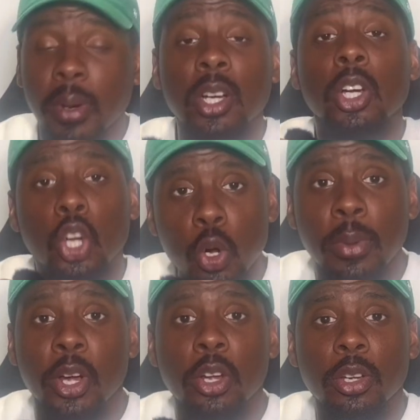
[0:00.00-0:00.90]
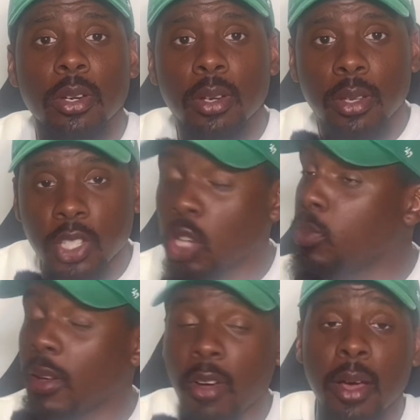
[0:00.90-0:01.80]
Hubbard. Excuse me
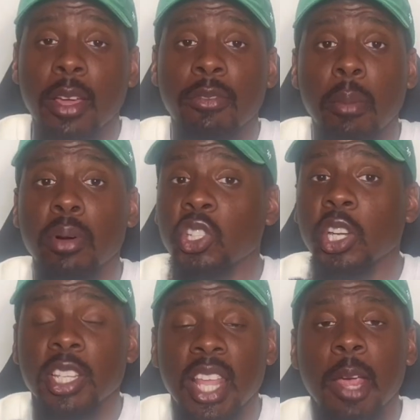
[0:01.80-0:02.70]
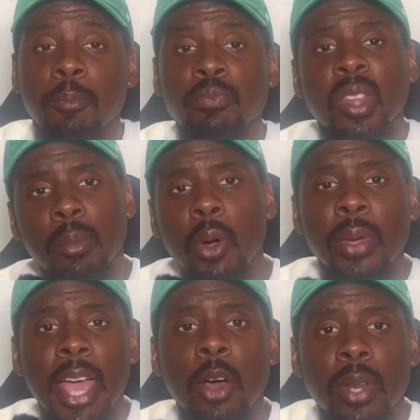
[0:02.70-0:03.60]
if I butchered his name. But we
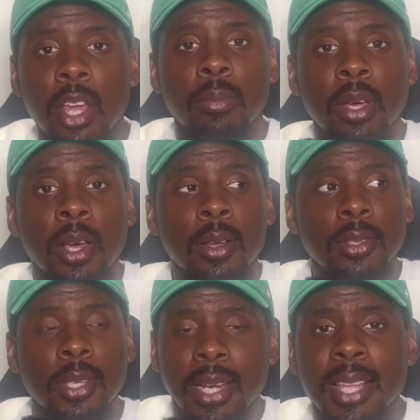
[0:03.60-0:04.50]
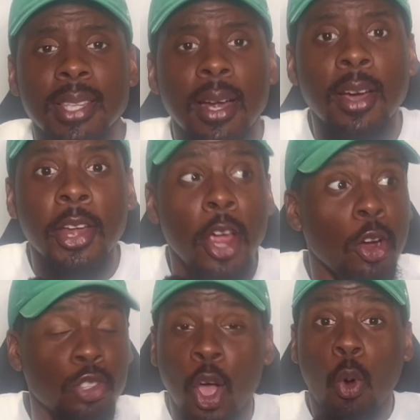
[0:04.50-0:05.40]
held him to less than 100 yards.
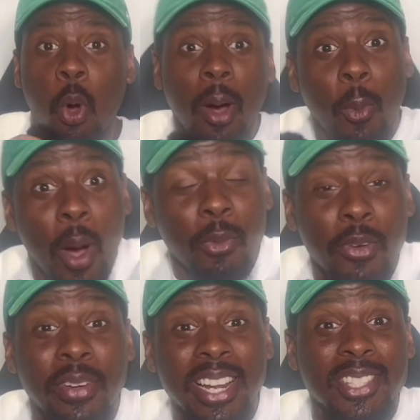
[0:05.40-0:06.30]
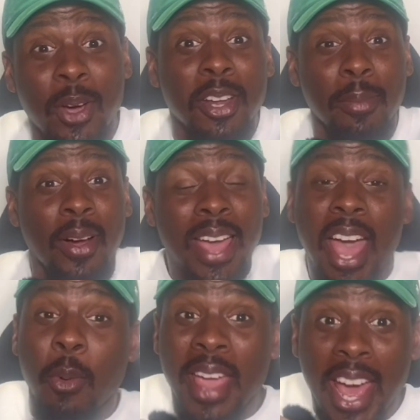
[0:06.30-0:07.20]
What we really talking about? And
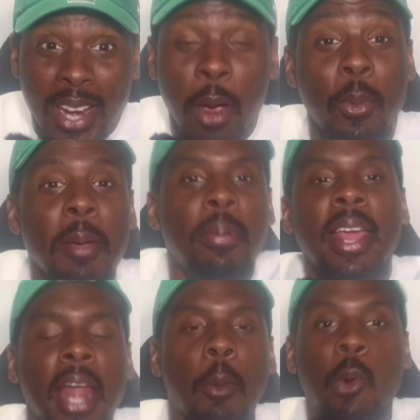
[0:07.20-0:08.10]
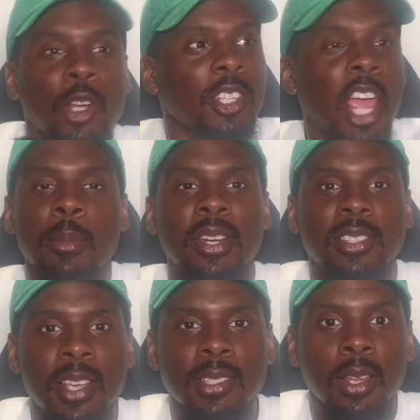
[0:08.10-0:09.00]
we played our worst game of the
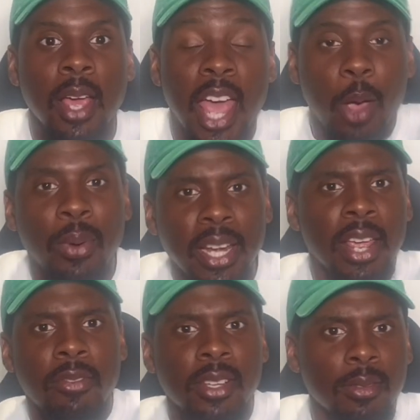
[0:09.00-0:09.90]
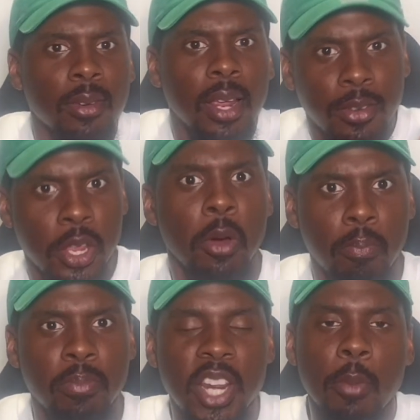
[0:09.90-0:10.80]
season, and we leaving their
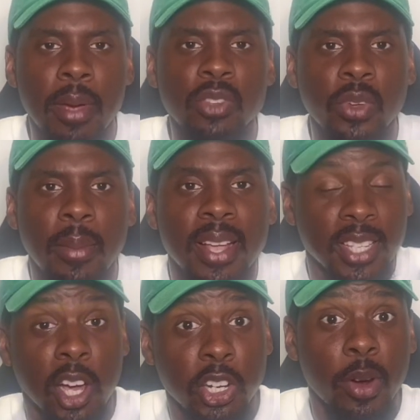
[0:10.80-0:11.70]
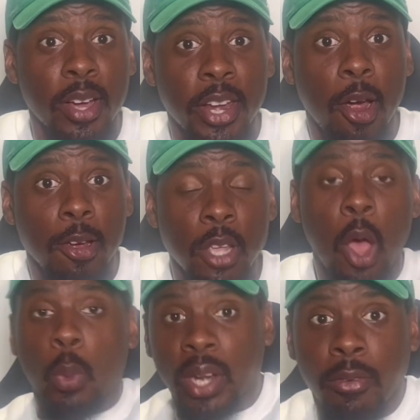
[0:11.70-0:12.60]
best running back to under 100 yards.
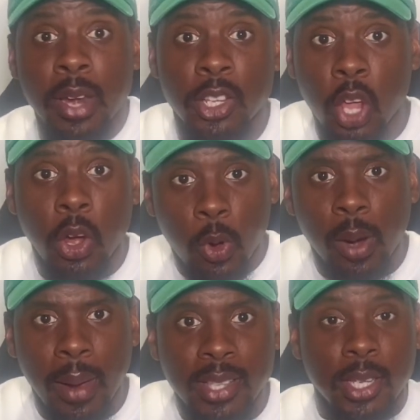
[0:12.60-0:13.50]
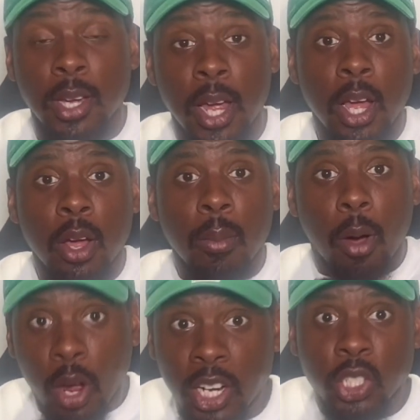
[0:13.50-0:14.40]
We leaving their starting quarterback to
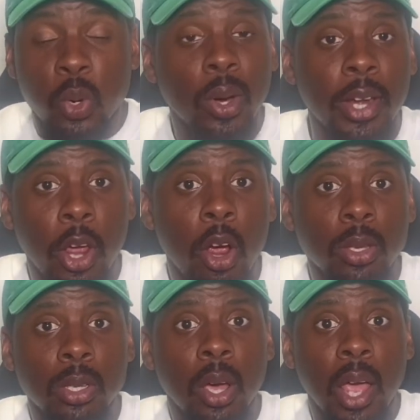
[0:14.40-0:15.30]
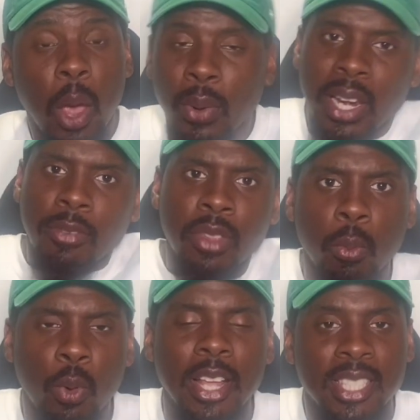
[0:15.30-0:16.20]
under 200 yards, and we left them
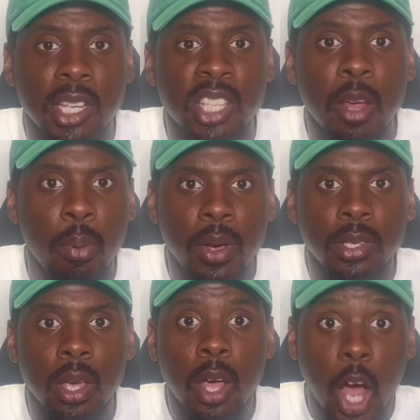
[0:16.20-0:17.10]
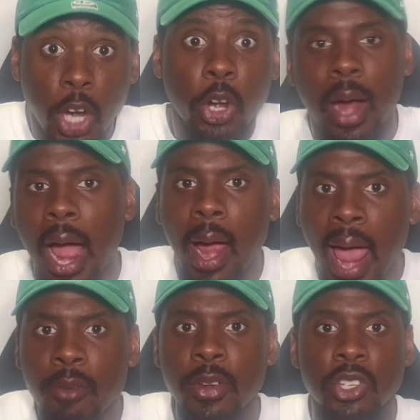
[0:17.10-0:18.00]
with 16 points under our
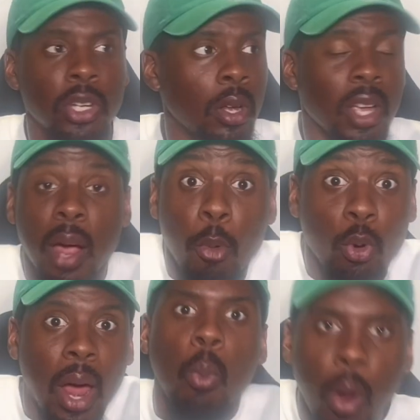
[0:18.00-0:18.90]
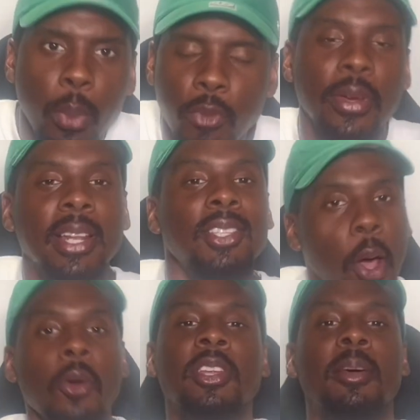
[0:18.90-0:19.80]
average. Come on now, what we really
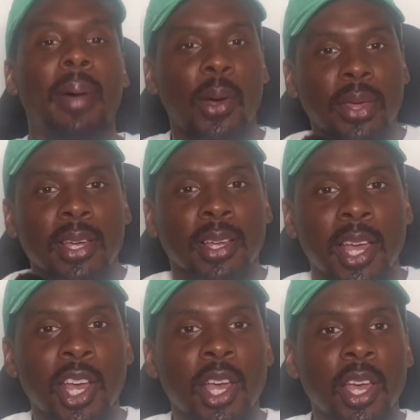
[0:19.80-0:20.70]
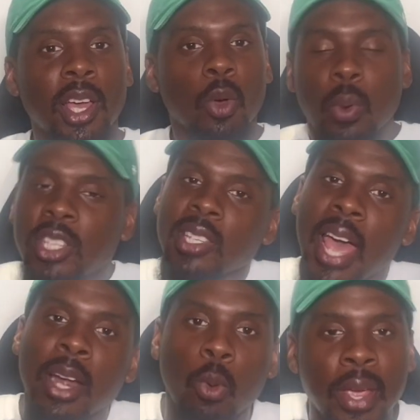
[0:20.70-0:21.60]
talking about here? We had
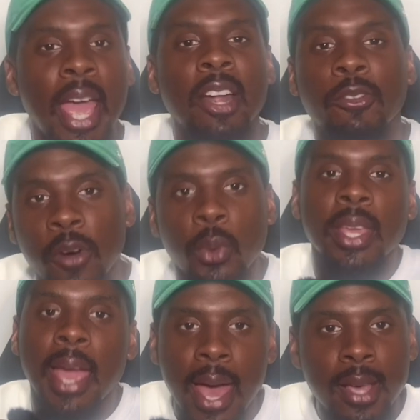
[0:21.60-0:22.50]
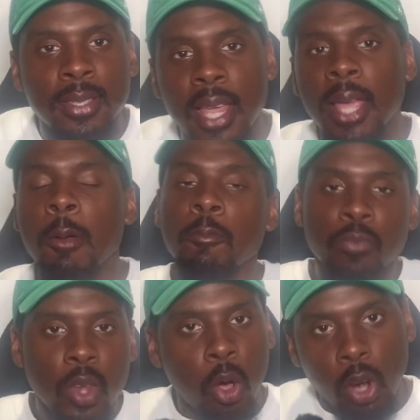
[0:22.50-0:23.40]
a funky ass day
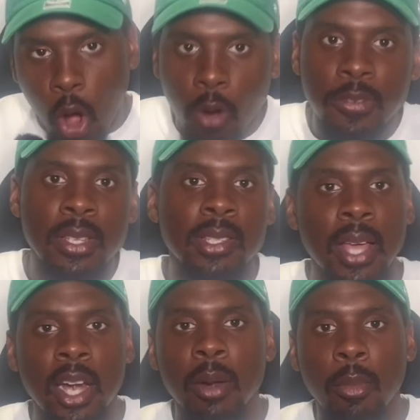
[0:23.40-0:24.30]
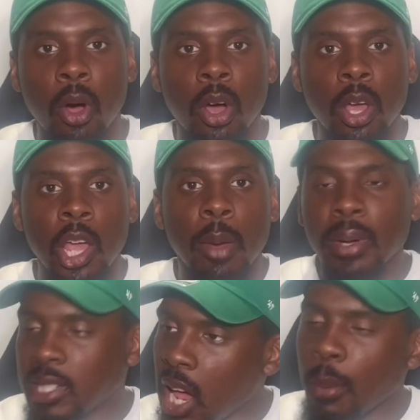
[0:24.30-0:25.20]
on the offensive side of the ball. But
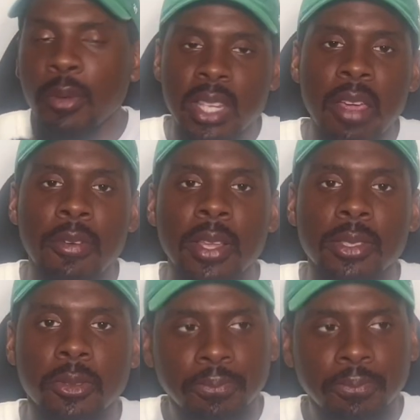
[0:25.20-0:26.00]
damn, if defense,